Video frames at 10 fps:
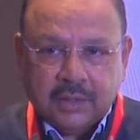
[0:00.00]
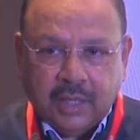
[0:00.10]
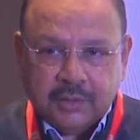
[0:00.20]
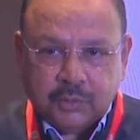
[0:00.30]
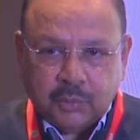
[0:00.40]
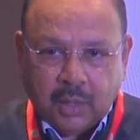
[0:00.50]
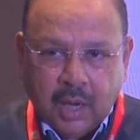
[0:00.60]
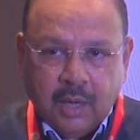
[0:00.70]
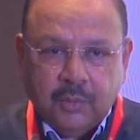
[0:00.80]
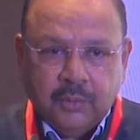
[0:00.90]
as to
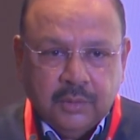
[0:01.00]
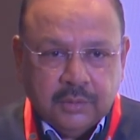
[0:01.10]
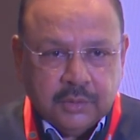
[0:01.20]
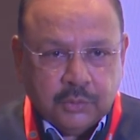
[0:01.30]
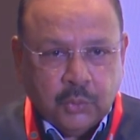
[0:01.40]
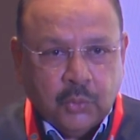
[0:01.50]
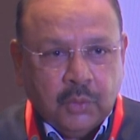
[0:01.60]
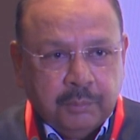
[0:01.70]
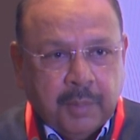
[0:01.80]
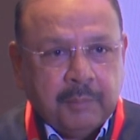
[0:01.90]
how this
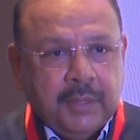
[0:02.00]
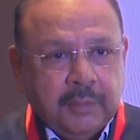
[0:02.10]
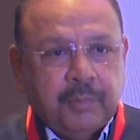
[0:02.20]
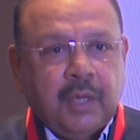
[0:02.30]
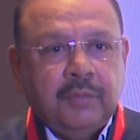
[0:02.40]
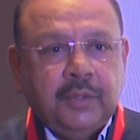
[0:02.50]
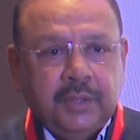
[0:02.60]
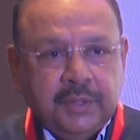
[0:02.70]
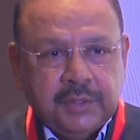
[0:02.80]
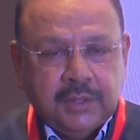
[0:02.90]
whole public-private
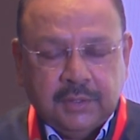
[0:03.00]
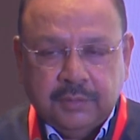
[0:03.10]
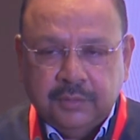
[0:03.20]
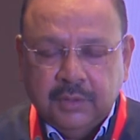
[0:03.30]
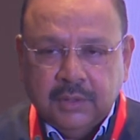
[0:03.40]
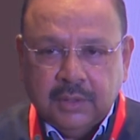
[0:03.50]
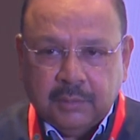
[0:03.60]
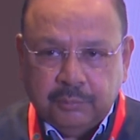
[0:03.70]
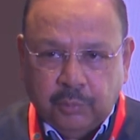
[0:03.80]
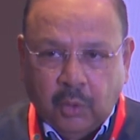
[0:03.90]
initiative
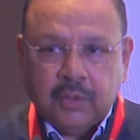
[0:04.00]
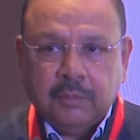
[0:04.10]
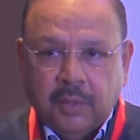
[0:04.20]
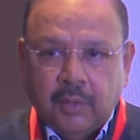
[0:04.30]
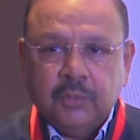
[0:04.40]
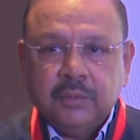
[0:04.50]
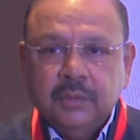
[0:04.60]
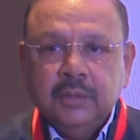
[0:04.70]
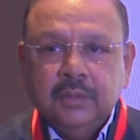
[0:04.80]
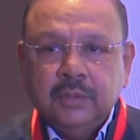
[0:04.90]
brought about
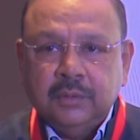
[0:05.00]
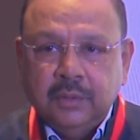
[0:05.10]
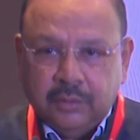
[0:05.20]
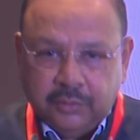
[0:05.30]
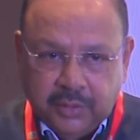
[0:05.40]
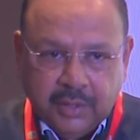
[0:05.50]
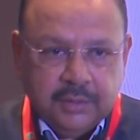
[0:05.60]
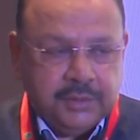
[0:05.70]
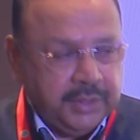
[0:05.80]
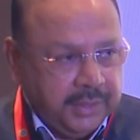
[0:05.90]
real
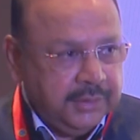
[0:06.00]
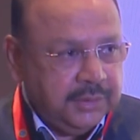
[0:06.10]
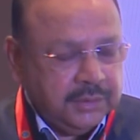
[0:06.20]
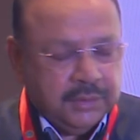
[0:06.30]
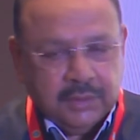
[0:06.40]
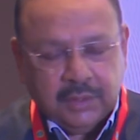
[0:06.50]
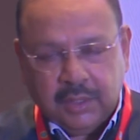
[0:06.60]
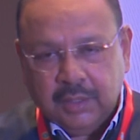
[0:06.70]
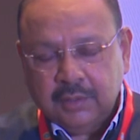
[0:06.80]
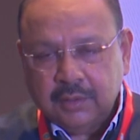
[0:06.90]
change
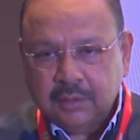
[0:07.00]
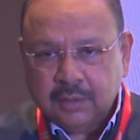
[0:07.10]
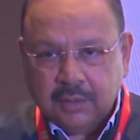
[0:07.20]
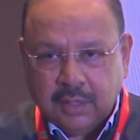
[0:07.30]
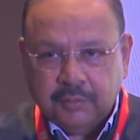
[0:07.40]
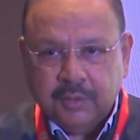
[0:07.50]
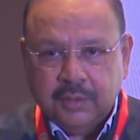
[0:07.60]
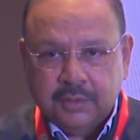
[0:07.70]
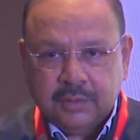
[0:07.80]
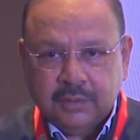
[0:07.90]
in
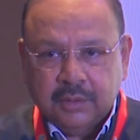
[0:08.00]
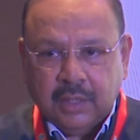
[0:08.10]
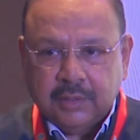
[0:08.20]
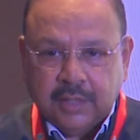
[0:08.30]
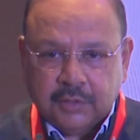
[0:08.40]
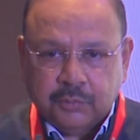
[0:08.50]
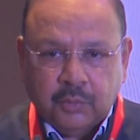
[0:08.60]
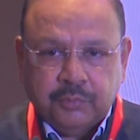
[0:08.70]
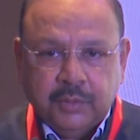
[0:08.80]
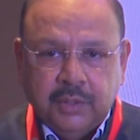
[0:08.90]
governance. And that's
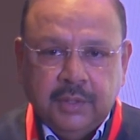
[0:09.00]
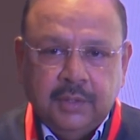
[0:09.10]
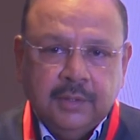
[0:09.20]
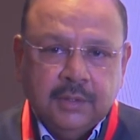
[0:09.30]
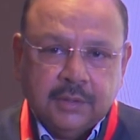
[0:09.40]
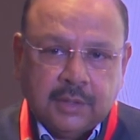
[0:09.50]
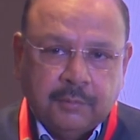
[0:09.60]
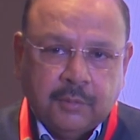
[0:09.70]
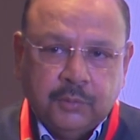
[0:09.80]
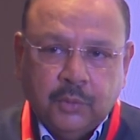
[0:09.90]
what we did.
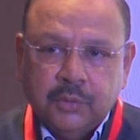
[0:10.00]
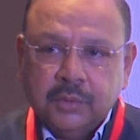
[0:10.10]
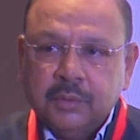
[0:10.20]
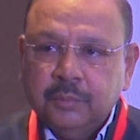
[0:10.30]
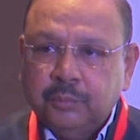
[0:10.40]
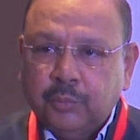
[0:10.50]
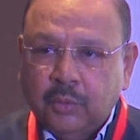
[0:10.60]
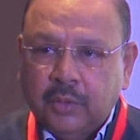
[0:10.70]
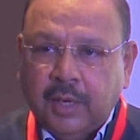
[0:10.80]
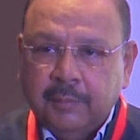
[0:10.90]
Some of those
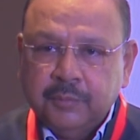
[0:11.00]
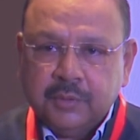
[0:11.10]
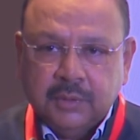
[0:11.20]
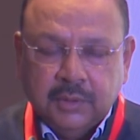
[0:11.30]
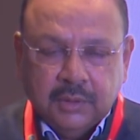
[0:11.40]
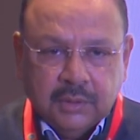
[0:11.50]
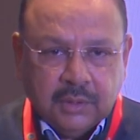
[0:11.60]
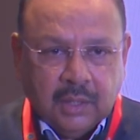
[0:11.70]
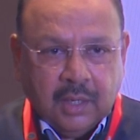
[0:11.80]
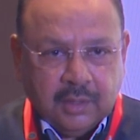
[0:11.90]
programs
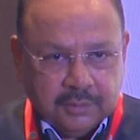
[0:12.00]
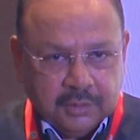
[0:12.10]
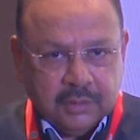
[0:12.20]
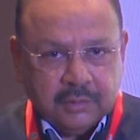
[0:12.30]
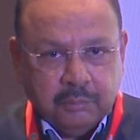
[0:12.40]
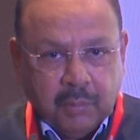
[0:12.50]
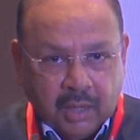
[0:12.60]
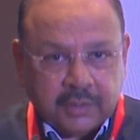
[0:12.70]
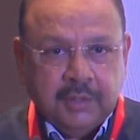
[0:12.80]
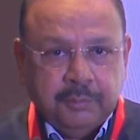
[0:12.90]
are
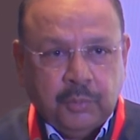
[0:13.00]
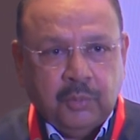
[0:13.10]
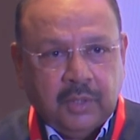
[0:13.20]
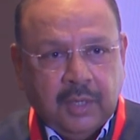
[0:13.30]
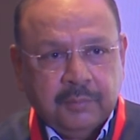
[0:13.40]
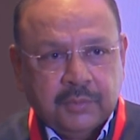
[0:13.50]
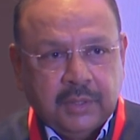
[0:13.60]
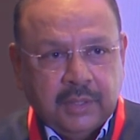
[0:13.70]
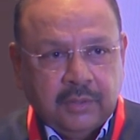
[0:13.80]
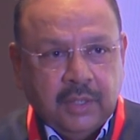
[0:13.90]
marquee programs.
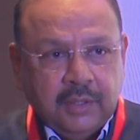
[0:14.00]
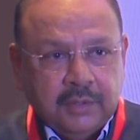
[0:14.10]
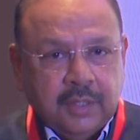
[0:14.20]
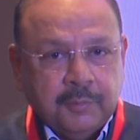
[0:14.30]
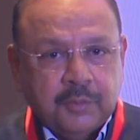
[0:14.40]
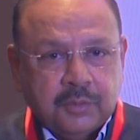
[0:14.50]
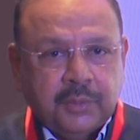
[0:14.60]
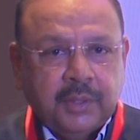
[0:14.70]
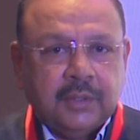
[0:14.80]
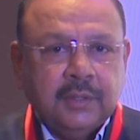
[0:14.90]
They really
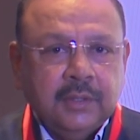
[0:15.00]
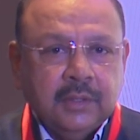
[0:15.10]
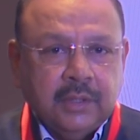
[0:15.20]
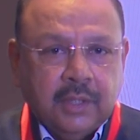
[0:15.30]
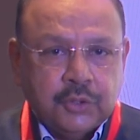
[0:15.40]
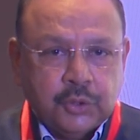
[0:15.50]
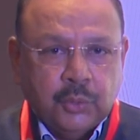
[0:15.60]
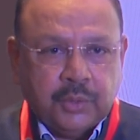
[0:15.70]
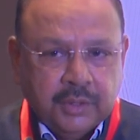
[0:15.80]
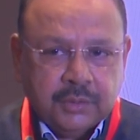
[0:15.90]
demonstrate, they are
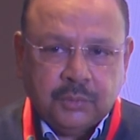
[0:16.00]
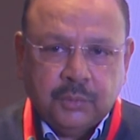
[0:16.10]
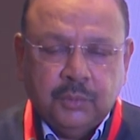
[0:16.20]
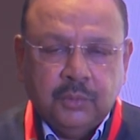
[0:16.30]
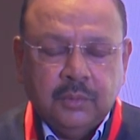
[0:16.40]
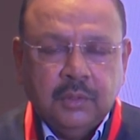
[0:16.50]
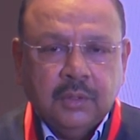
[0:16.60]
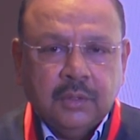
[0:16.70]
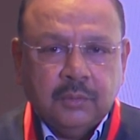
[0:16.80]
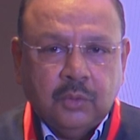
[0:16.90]
showcased to
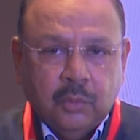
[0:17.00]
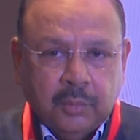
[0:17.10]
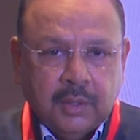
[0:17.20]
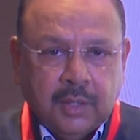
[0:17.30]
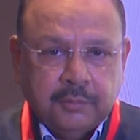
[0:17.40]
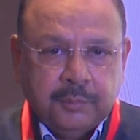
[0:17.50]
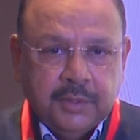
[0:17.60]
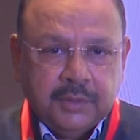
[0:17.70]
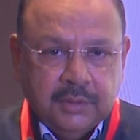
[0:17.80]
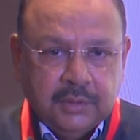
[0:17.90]
global
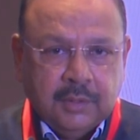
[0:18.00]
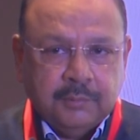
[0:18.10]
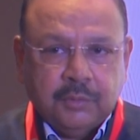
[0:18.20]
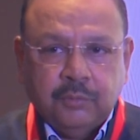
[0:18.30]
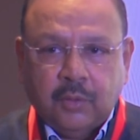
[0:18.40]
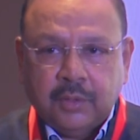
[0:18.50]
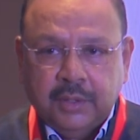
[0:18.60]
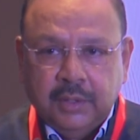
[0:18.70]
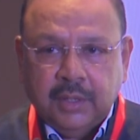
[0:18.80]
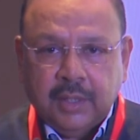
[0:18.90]
governments in terms of what
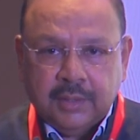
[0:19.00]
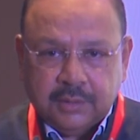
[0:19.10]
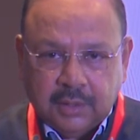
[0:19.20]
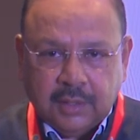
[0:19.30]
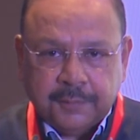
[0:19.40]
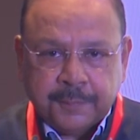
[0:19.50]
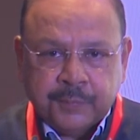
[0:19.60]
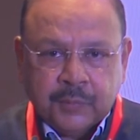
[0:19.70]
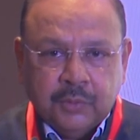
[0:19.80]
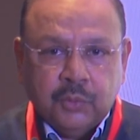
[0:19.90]
India has done
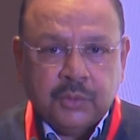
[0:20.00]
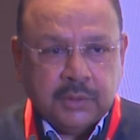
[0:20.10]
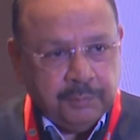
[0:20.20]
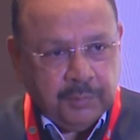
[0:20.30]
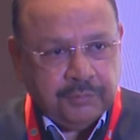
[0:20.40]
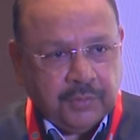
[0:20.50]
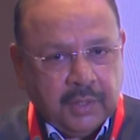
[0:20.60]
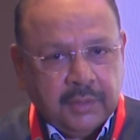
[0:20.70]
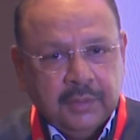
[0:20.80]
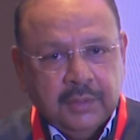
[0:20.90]
to
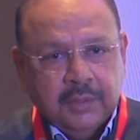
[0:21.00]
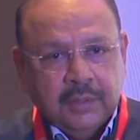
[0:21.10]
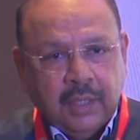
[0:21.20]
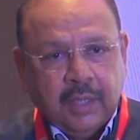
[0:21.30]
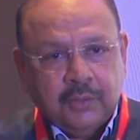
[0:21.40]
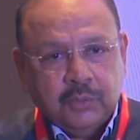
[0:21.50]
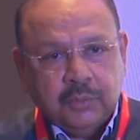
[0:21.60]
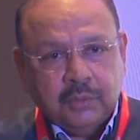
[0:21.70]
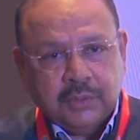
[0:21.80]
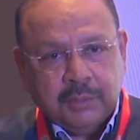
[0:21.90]
simplify
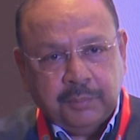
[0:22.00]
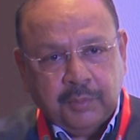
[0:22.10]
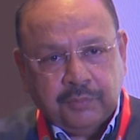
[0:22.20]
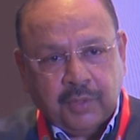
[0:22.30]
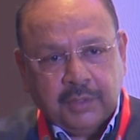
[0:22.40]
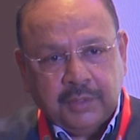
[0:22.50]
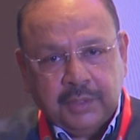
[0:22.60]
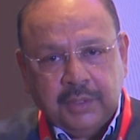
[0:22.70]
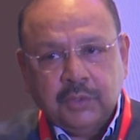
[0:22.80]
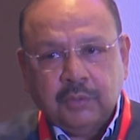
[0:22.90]
the
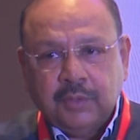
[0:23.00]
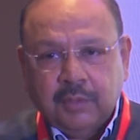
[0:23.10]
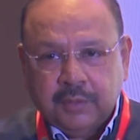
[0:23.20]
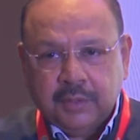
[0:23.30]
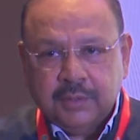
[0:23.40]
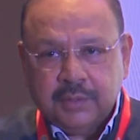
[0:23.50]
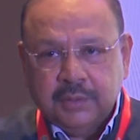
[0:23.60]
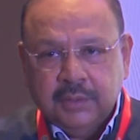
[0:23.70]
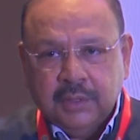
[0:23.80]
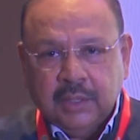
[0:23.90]
ease of governance.
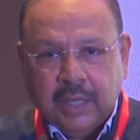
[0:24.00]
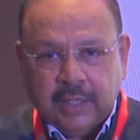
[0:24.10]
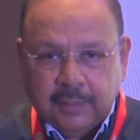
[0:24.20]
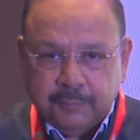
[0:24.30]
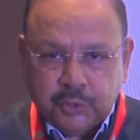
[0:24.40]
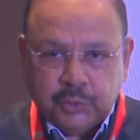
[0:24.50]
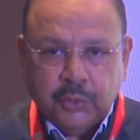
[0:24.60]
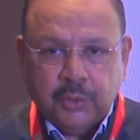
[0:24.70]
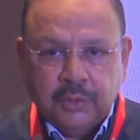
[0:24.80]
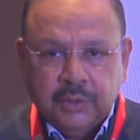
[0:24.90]
And I'm
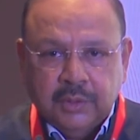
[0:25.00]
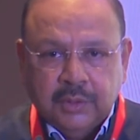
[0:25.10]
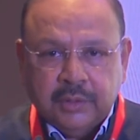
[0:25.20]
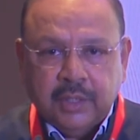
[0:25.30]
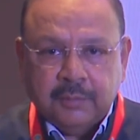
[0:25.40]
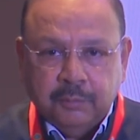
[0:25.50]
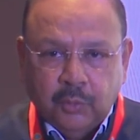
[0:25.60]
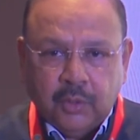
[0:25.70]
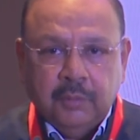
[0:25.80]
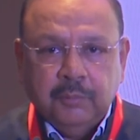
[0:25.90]
sure that
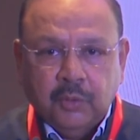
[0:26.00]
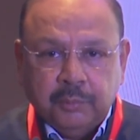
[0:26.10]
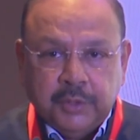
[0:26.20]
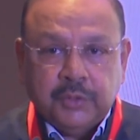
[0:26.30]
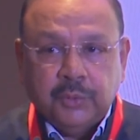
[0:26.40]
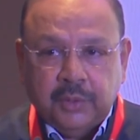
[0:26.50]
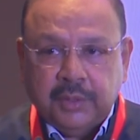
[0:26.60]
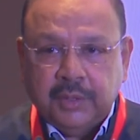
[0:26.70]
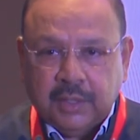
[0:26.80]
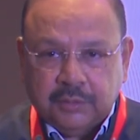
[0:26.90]
more and more
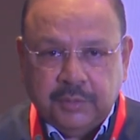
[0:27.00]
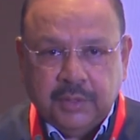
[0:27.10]
maturity, as